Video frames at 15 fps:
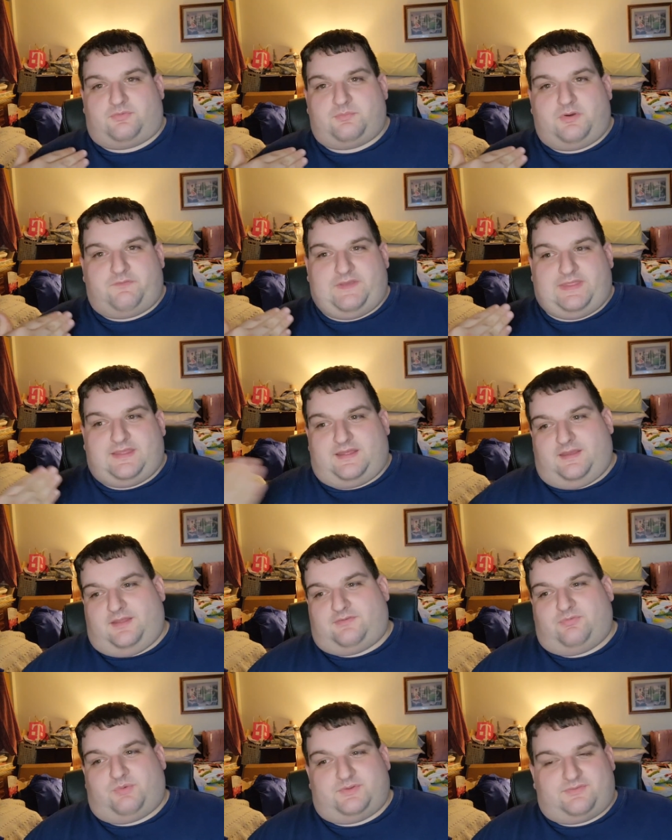It's a movie that
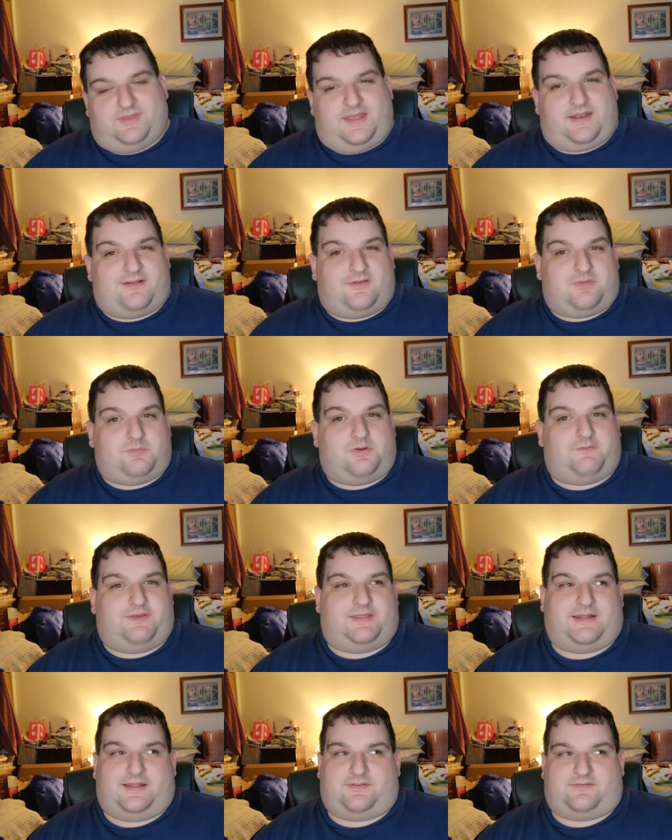it's once again another
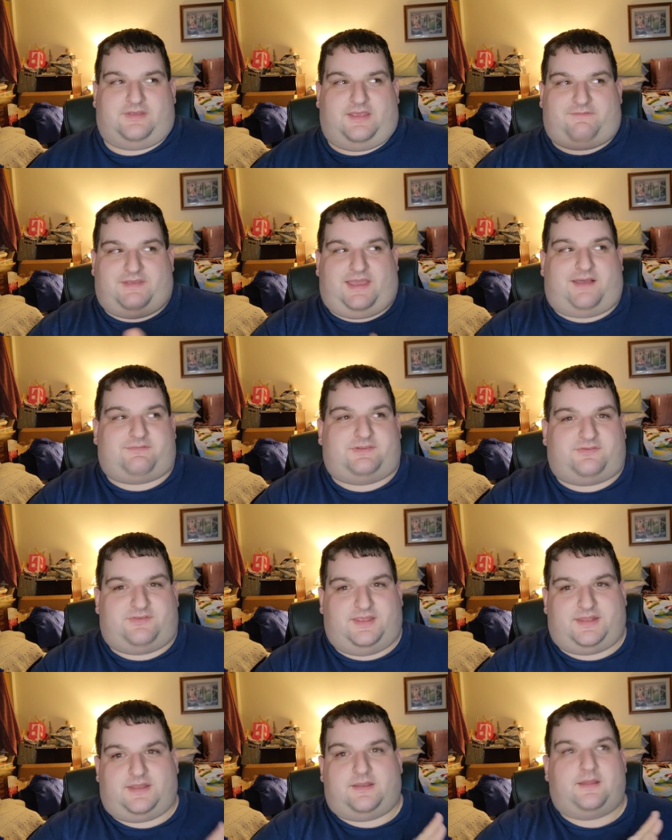movie that I'd say if you haven't
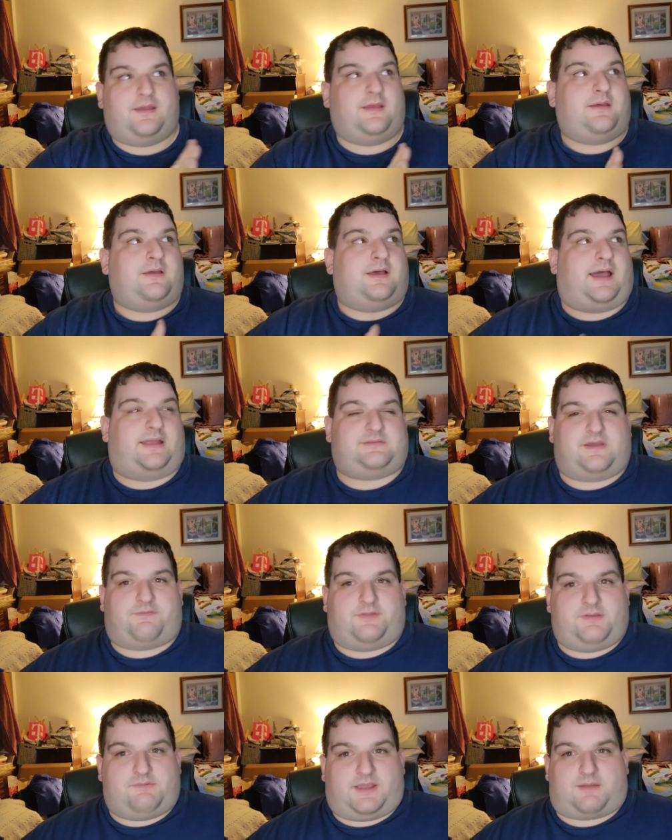seen it, I
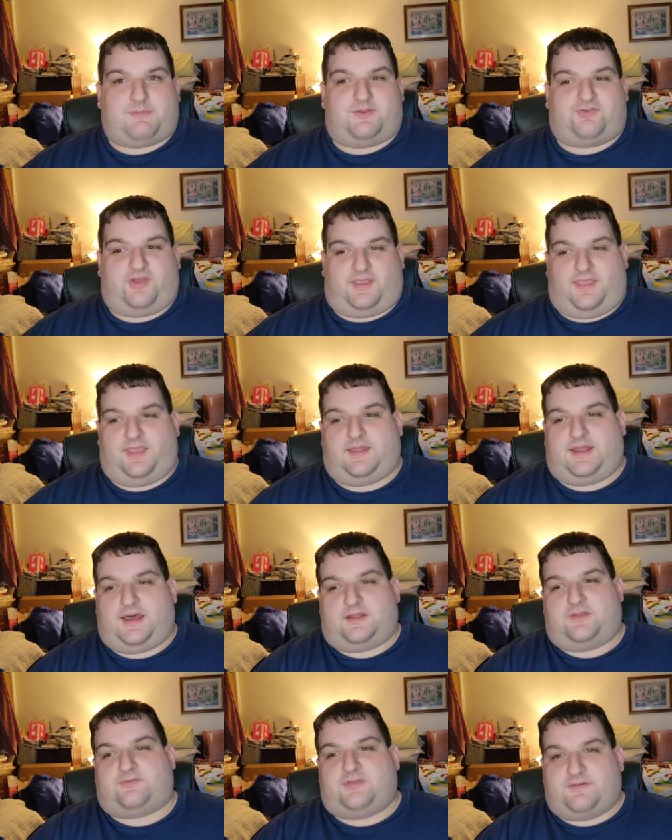definitely recommend checking it
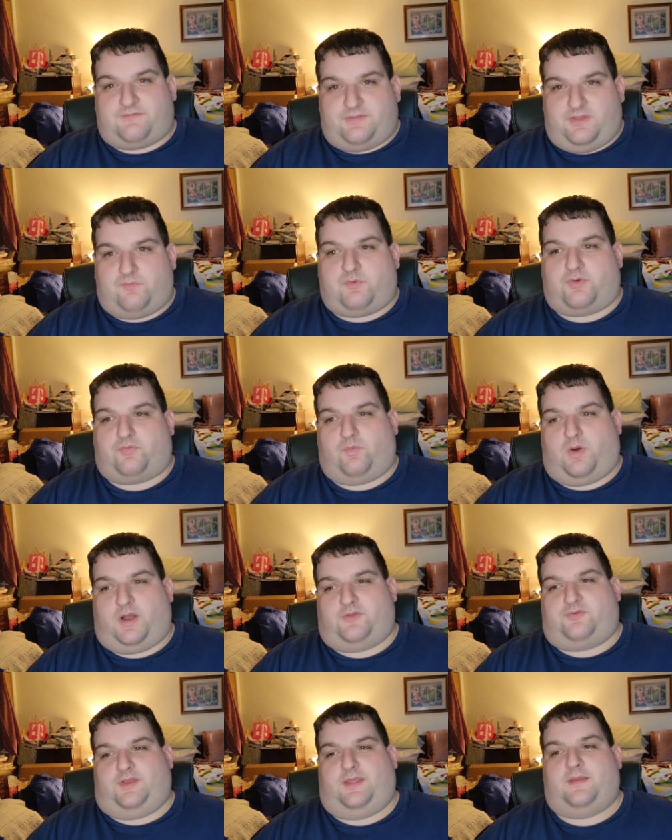out. It's definitely worth
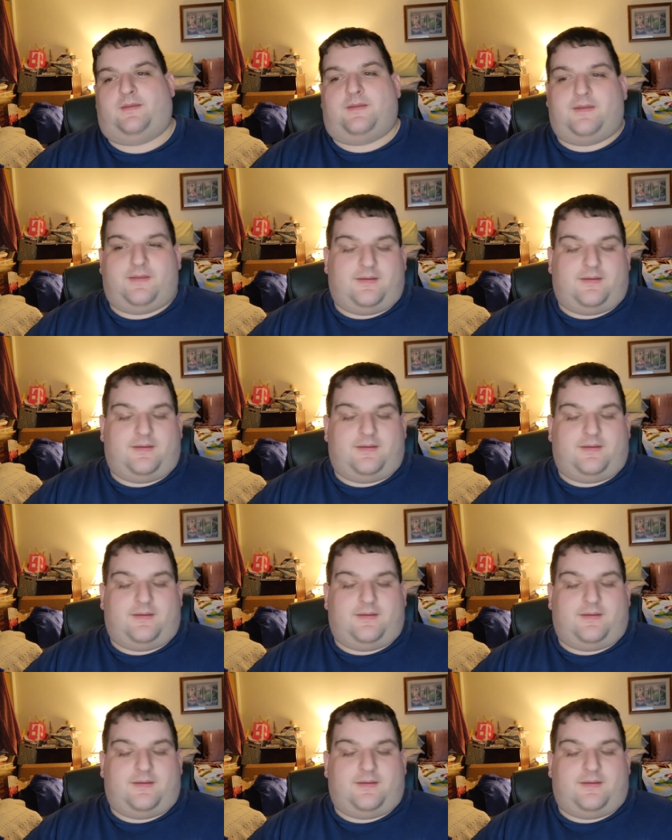watching.